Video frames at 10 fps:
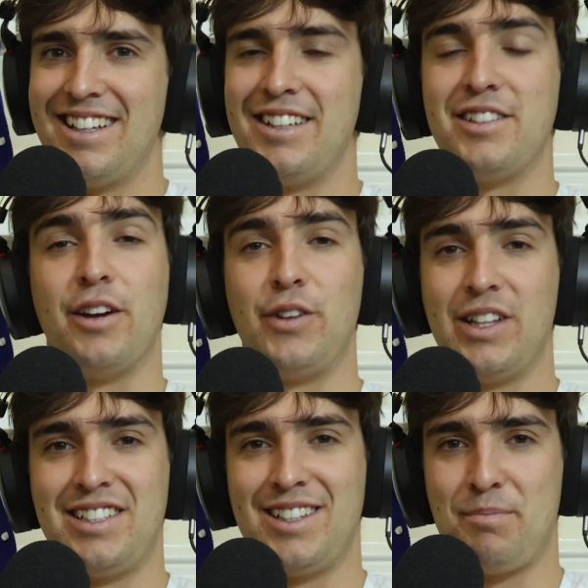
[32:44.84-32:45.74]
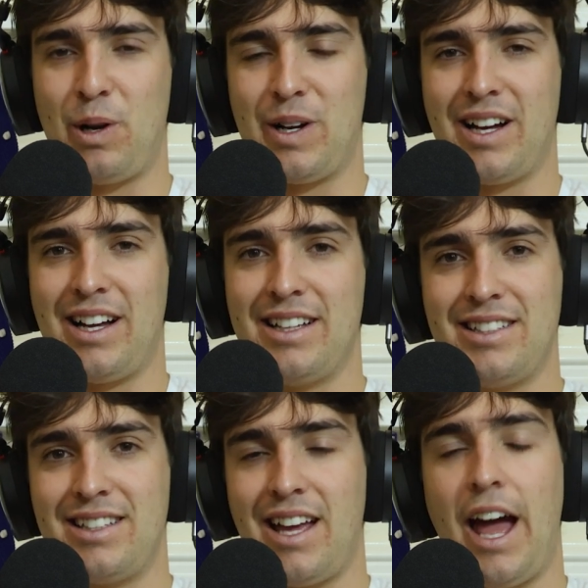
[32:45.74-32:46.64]
So if you're listening to the
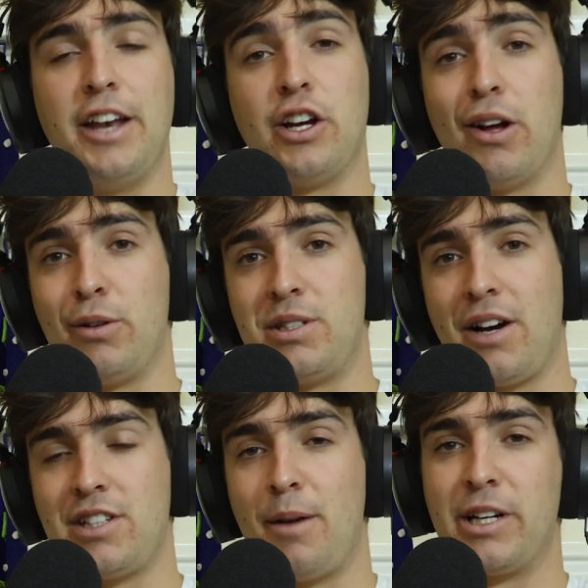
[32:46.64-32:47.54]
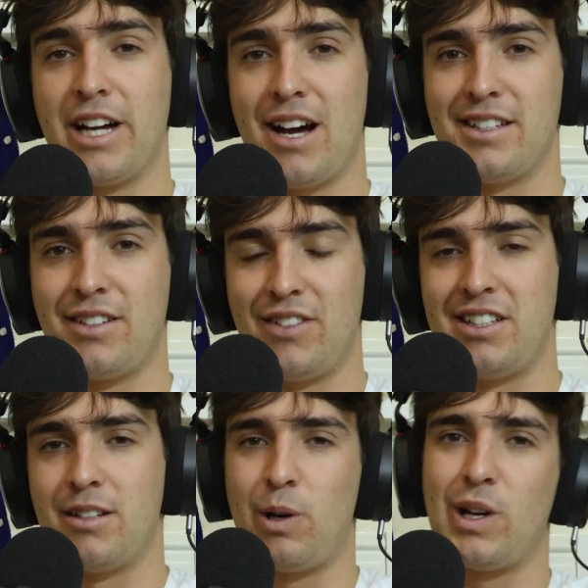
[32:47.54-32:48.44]
podcast and you go through a tough time, regardless of
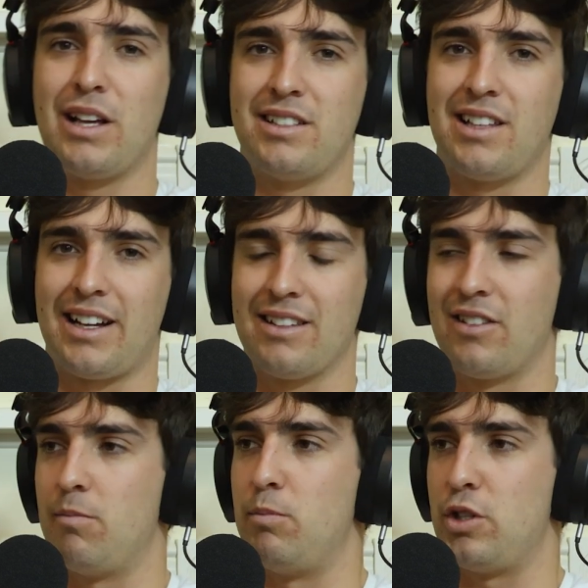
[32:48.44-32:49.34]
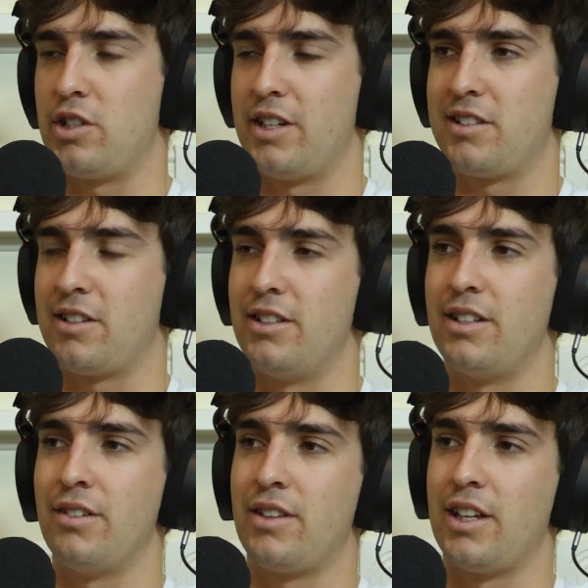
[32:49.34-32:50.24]
listening to the podcast, is like mutually
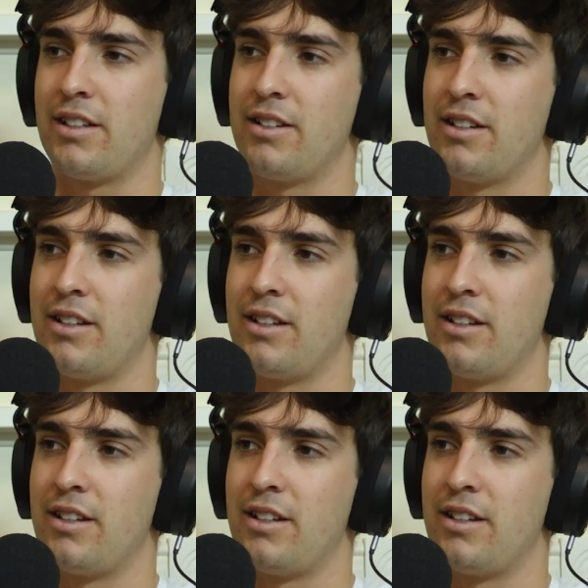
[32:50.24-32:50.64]
exclusive things.